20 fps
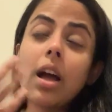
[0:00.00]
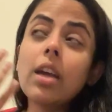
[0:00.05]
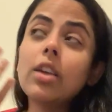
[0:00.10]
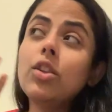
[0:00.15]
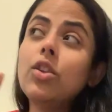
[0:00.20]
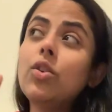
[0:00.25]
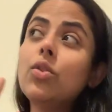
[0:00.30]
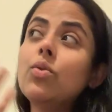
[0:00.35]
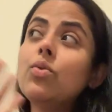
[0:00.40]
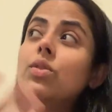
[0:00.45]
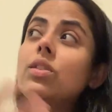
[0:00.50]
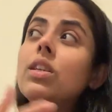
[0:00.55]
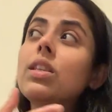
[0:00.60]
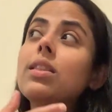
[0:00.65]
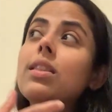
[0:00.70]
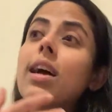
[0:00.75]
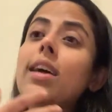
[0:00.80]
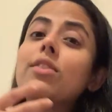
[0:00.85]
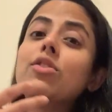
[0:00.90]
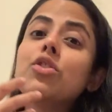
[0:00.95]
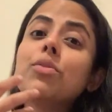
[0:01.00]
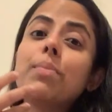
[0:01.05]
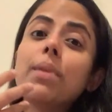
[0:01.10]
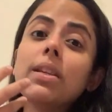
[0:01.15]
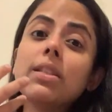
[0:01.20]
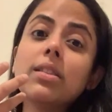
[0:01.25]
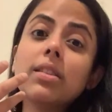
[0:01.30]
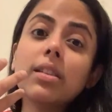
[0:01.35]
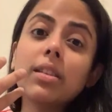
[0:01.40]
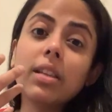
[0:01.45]
using that to
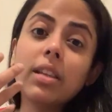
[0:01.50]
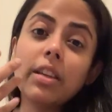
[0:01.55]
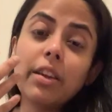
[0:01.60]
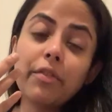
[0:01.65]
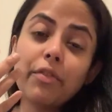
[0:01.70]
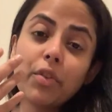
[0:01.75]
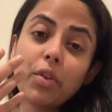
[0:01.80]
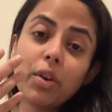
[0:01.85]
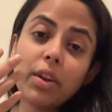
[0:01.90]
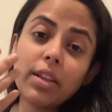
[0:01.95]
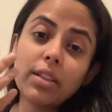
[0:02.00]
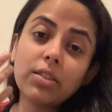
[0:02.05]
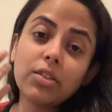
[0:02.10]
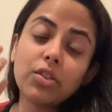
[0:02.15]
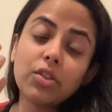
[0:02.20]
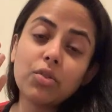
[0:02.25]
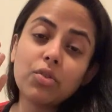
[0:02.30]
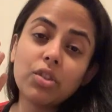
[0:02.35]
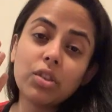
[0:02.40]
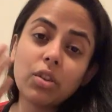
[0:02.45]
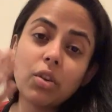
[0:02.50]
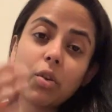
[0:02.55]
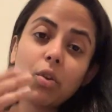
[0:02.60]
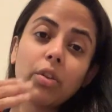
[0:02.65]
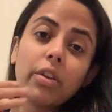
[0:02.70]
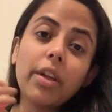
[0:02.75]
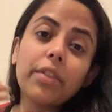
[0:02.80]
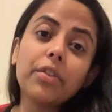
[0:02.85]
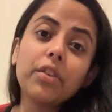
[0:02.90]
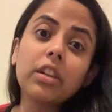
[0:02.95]
basically give your institution a whole
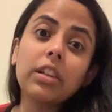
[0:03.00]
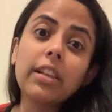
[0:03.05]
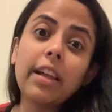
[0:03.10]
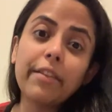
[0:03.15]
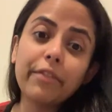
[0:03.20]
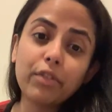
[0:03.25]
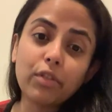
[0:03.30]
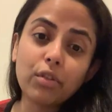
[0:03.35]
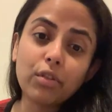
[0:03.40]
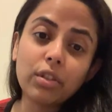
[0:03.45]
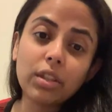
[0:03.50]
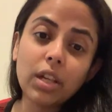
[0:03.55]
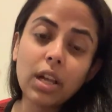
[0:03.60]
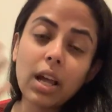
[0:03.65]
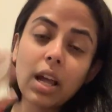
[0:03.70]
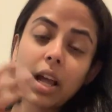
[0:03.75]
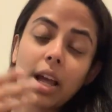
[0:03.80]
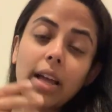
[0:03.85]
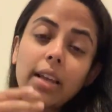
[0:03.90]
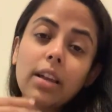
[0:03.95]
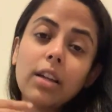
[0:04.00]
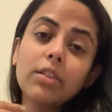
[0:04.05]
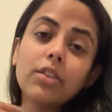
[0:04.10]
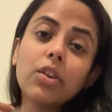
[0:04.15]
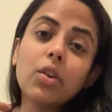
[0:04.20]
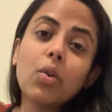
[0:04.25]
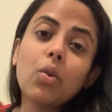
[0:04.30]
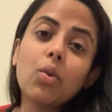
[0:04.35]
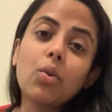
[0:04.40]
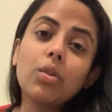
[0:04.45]
another level, another
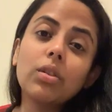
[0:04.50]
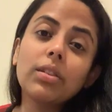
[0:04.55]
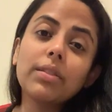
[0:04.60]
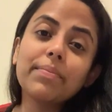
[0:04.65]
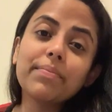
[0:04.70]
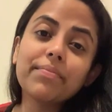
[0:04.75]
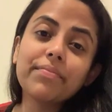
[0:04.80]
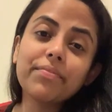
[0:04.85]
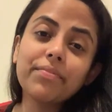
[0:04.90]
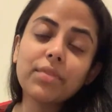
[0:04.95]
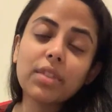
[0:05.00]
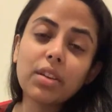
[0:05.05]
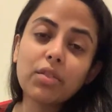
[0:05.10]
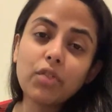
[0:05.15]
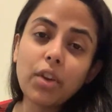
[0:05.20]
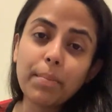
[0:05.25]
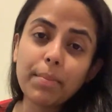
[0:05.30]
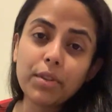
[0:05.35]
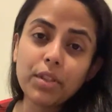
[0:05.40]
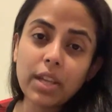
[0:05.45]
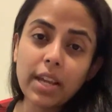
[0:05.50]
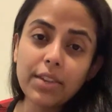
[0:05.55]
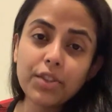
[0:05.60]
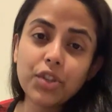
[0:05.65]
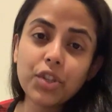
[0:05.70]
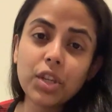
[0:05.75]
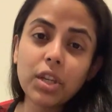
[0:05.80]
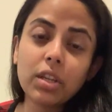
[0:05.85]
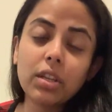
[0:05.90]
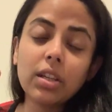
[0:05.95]
whole
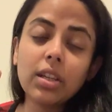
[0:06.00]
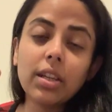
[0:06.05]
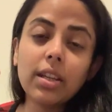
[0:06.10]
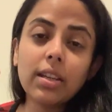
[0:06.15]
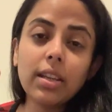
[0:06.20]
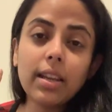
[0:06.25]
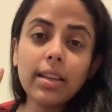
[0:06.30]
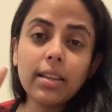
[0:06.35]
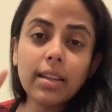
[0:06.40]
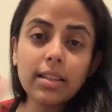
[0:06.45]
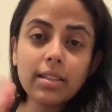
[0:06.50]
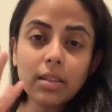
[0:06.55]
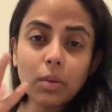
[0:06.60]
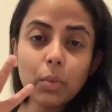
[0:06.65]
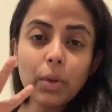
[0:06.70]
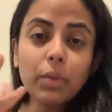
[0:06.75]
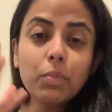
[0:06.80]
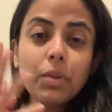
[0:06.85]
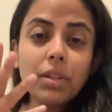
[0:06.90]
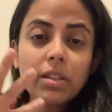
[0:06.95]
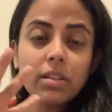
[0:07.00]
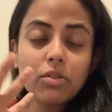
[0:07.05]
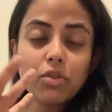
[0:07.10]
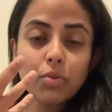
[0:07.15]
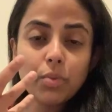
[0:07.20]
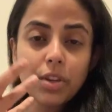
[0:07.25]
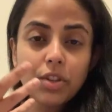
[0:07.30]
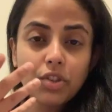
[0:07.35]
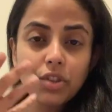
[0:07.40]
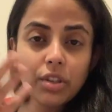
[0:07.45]
reputation. It's a win-win
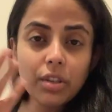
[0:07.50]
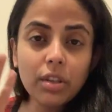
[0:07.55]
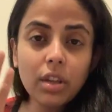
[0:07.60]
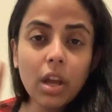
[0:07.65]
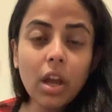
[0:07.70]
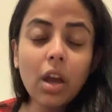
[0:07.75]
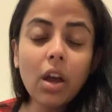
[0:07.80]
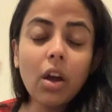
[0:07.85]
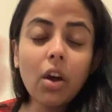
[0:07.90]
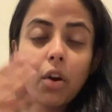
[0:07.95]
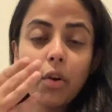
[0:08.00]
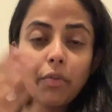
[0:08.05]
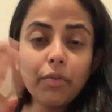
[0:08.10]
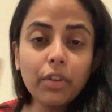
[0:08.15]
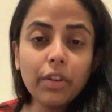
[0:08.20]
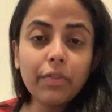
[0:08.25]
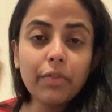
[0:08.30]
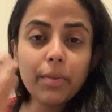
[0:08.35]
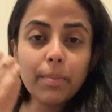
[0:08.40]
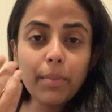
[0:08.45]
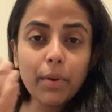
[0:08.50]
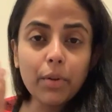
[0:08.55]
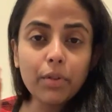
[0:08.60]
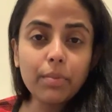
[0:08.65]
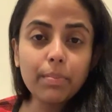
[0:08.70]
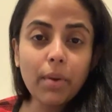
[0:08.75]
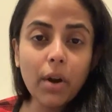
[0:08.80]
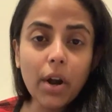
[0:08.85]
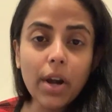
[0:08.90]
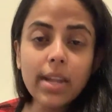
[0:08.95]
situation, hopefully for
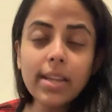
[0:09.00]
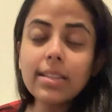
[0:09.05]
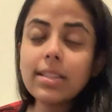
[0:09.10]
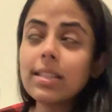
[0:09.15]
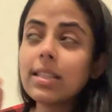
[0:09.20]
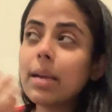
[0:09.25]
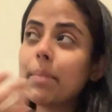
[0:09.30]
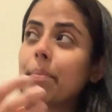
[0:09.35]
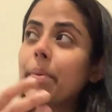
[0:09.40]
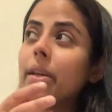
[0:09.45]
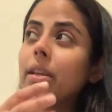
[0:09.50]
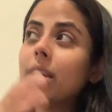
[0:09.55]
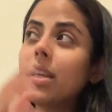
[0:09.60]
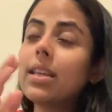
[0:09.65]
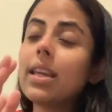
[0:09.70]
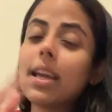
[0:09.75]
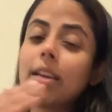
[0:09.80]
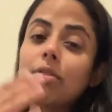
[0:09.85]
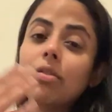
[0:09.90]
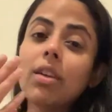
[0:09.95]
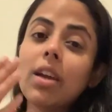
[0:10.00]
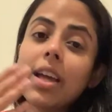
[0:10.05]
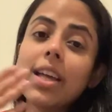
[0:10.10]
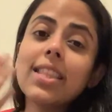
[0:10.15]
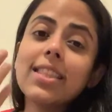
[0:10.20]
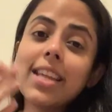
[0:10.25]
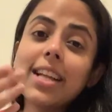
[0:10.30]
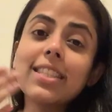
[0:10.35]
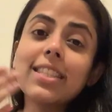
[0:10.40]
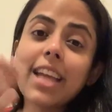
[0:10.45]
both parties, but it can,
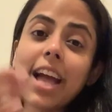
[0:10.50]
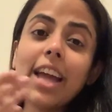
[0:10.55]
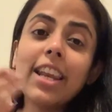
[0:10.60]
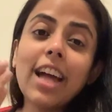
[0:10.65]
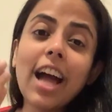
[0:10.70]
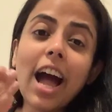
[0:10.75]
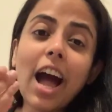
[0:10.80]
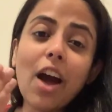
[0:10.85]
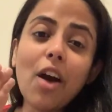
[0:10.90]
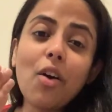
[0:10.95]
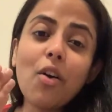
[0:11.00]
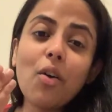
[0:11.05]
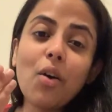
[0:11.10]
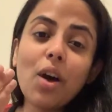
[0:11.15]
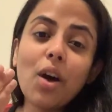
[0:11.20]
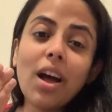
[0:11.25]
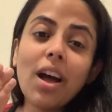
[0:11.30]
that's kind of how